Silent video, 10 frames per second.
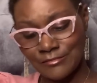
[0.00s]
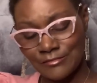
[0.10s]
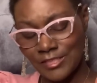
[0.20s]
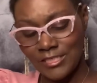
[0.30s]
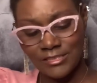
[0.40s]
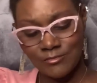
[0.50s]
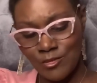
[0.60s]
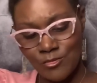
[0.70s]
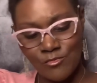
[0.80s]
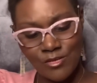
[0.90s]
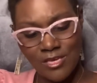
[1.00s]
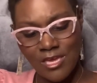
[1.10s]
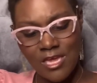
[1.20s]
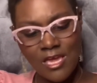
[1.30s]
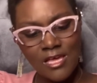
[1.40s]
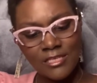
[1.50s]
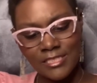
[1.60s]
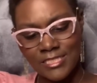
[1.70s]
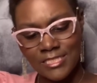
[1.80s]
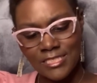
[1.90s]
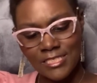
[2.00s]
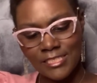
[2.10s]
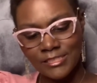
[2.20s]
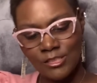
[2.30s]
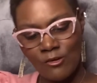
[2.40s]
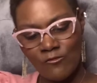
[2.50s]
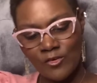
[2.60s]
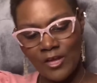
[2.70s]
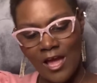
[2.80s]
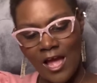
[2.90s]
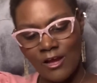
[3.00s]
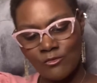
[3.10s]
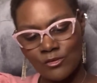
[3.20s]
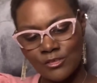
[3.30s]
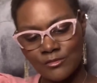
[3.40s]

They just make me want Let's see, let's go for the aqua.